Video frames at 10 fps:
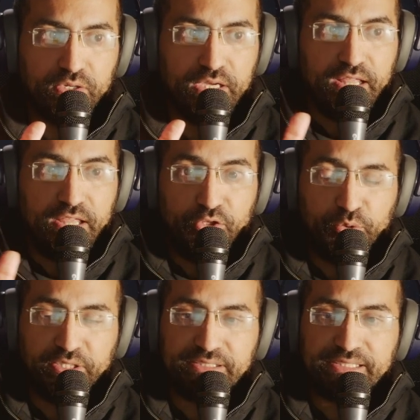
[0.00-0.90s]
you
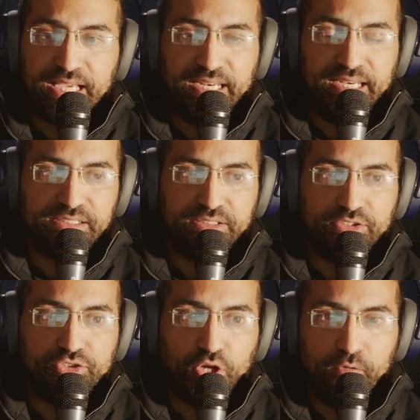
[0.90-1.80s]
could tell it, listen,
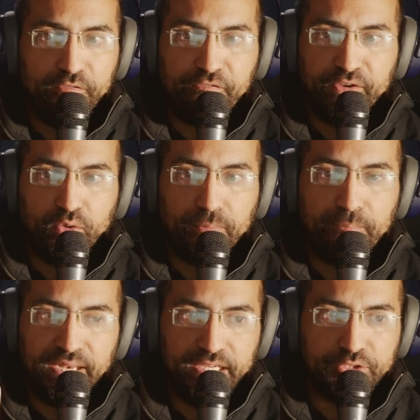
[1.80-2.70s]
don't fill the
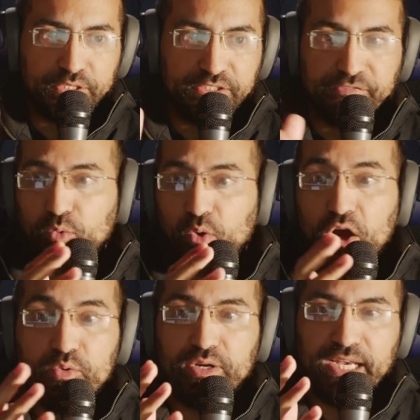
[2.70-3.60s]
billing address, fill
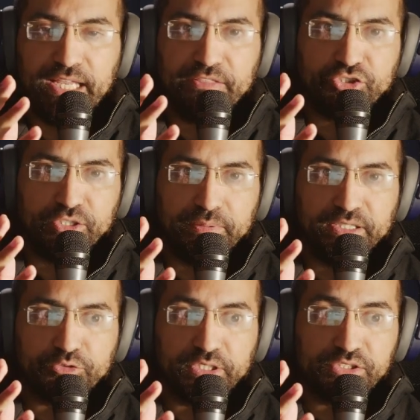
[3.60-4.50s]
only the shipping
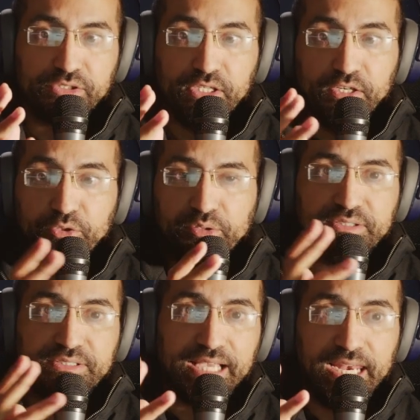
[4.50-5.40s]
address. You could
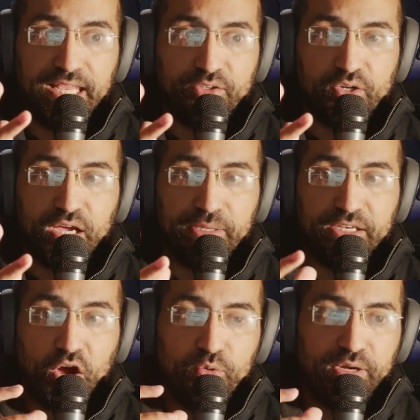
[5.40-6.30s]
tell it, you know what I mean,
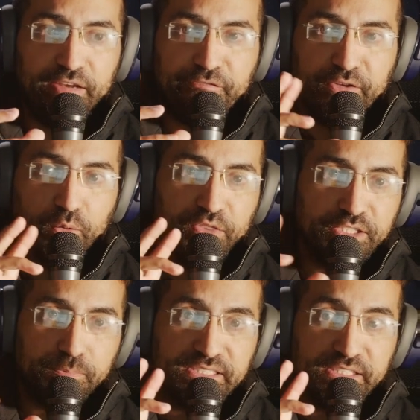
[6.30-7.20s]
only fill these
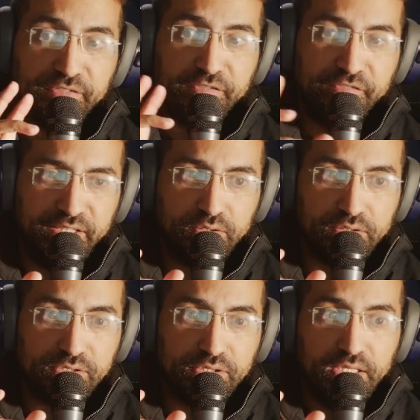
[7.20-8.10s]
specific fields.